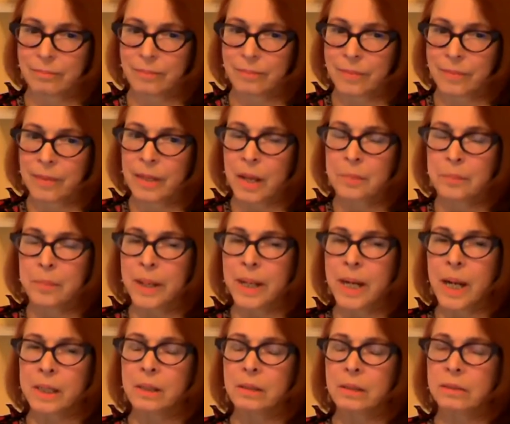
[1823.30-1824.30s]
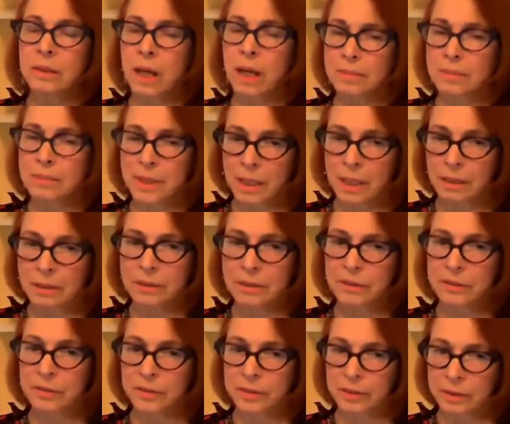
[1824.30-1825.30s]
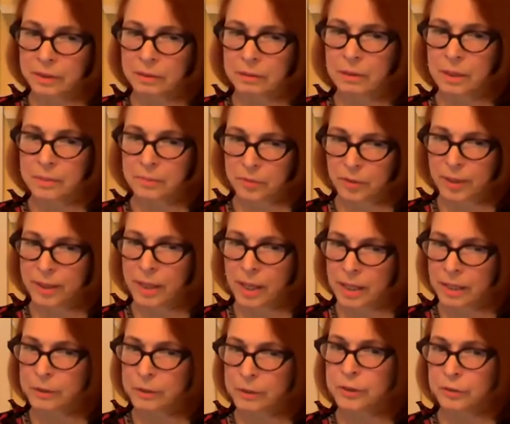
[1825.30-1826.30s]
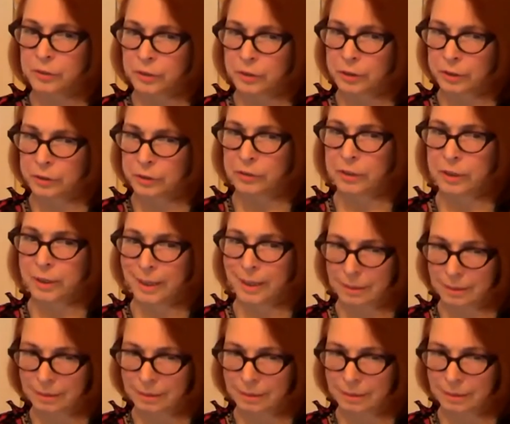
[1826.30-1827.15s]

But I know Lyme doctors and Lyme psychiatrists are using it.